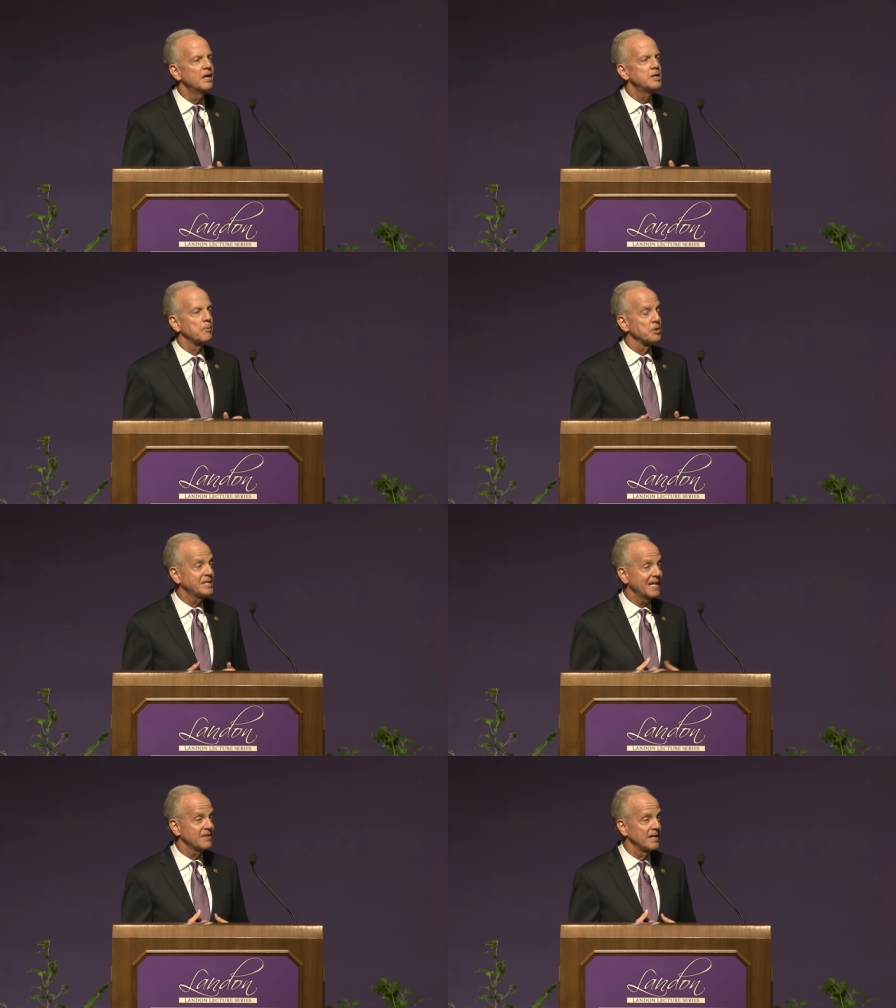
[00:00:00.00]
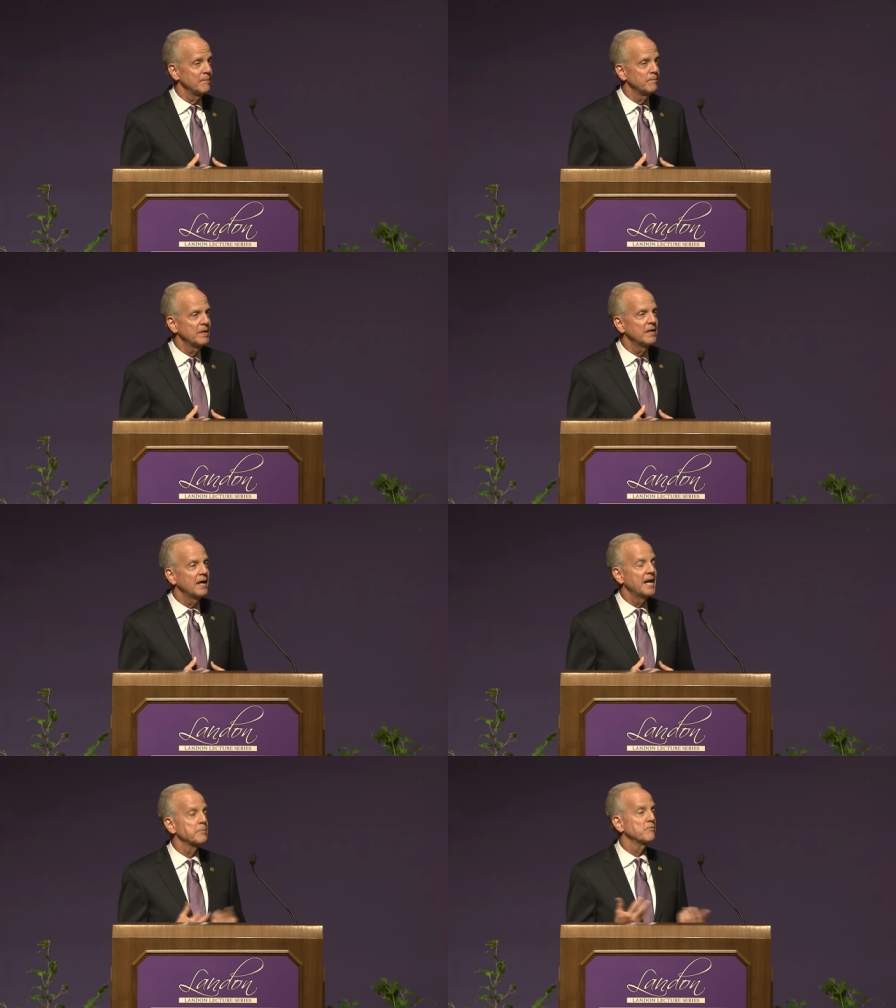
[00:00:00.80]
to protect them
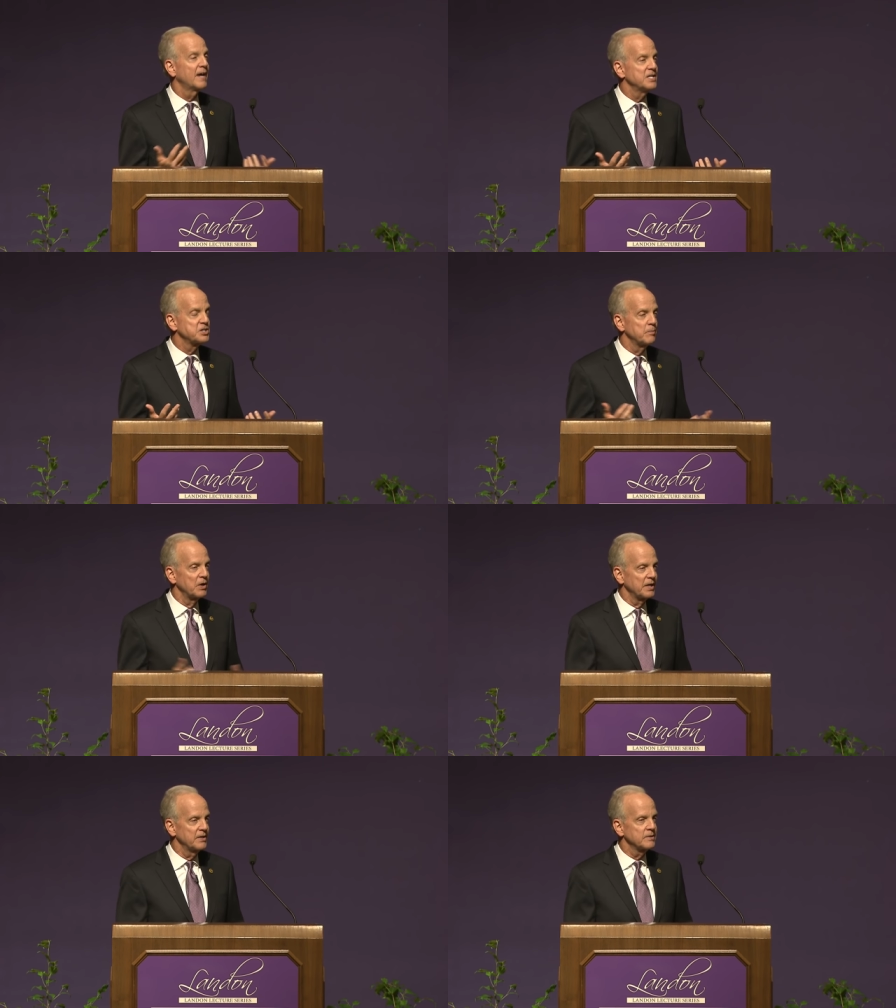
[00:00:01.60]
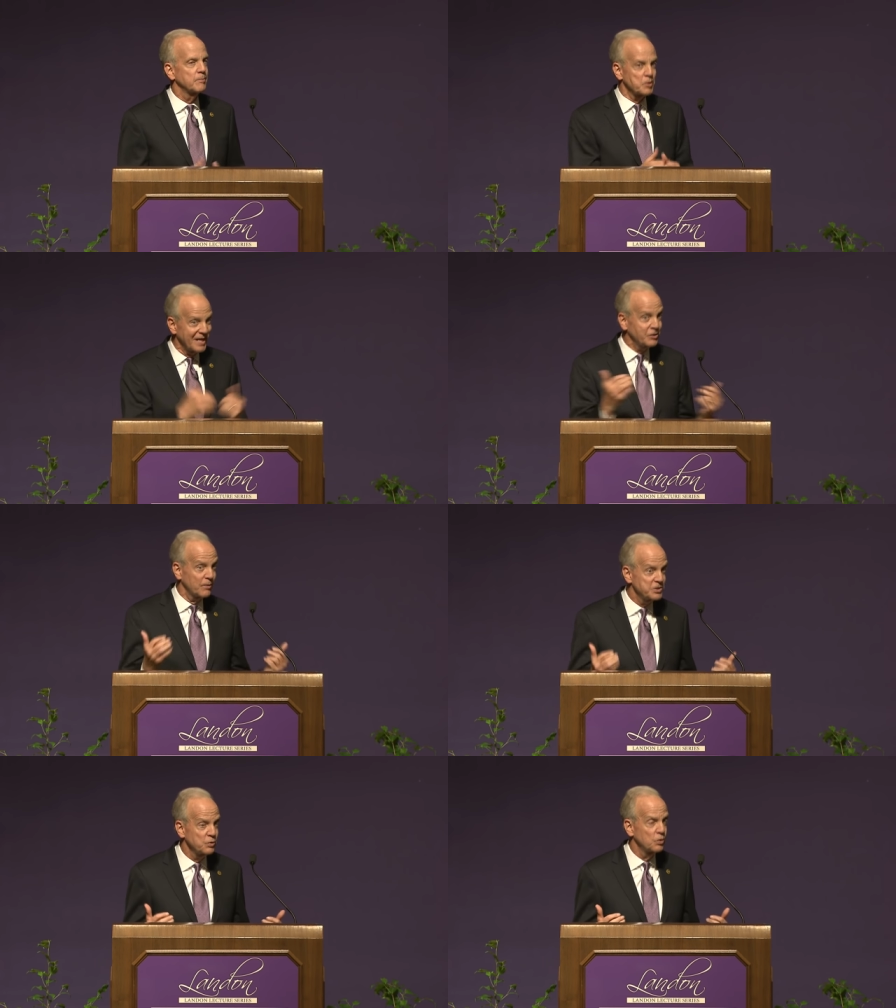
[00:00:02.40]
and to provide stability, to protect the
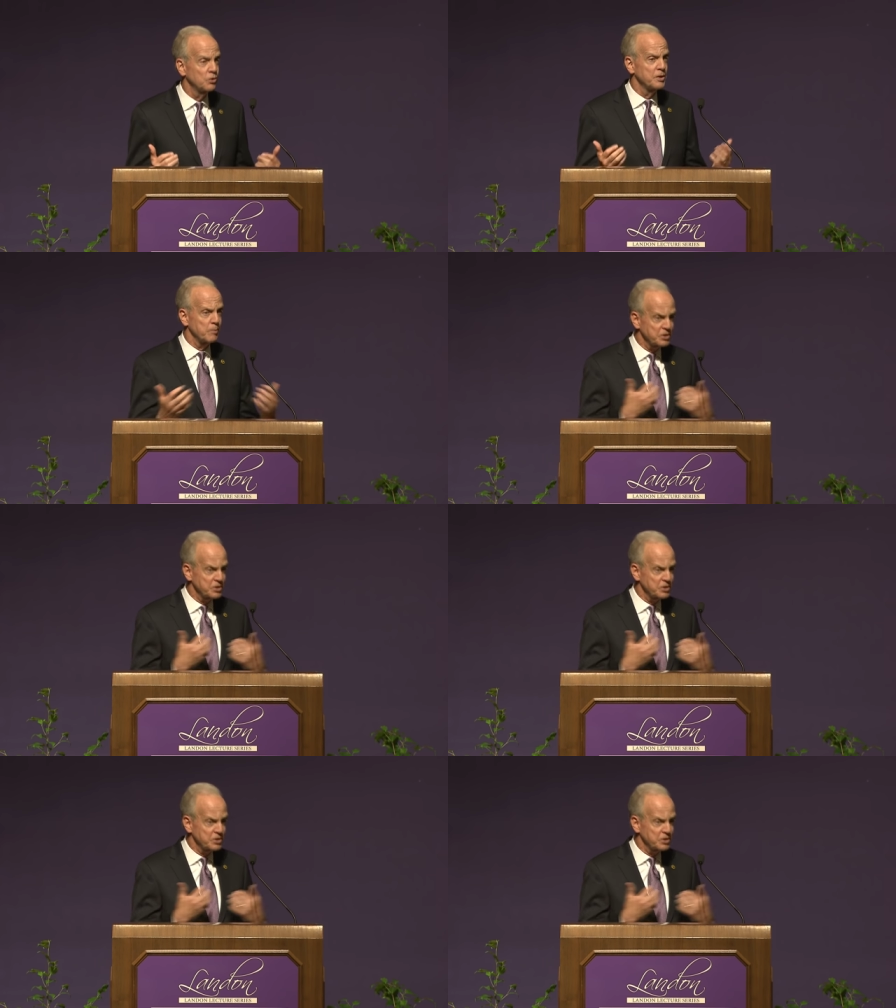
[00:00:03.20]
rest of the world and